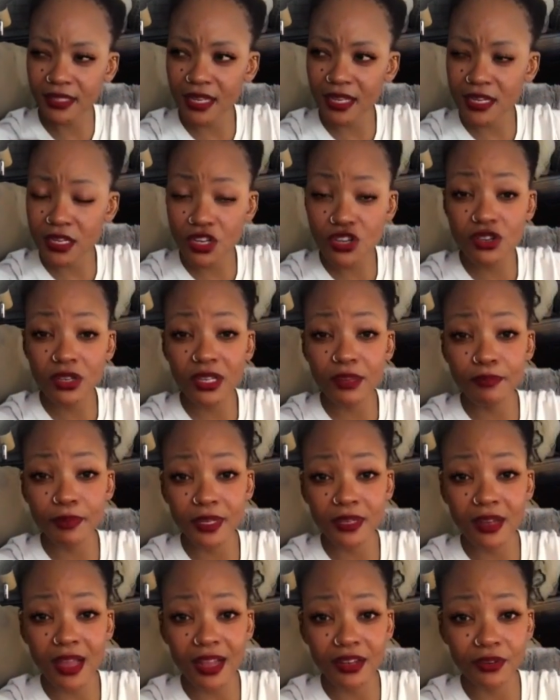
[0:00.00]
initially
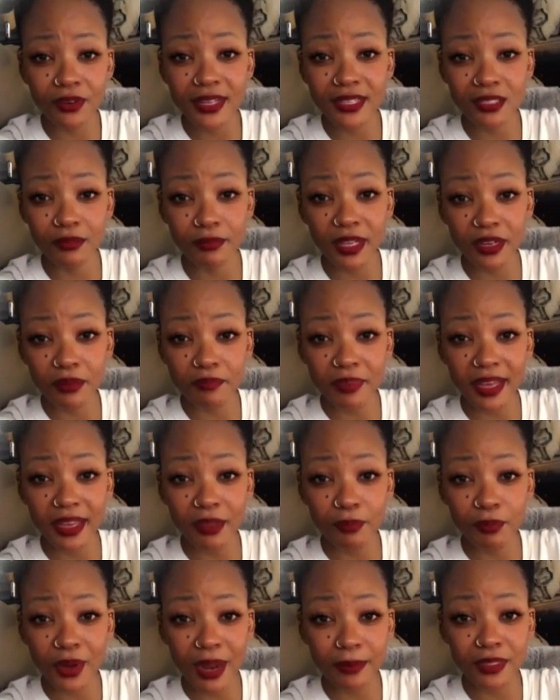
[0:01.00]
been underestimated by
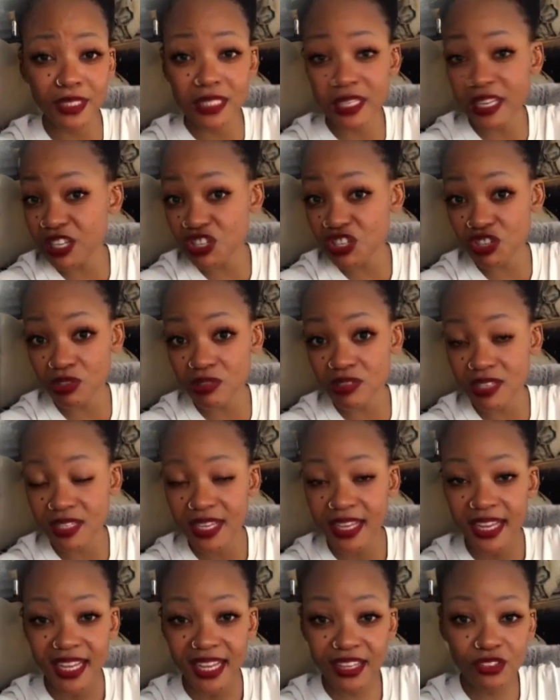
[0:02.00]
perhaps teachers
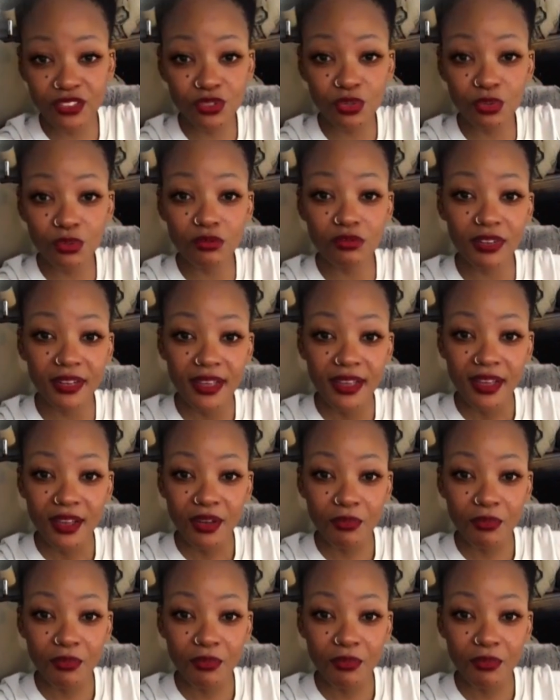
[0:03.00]
in school,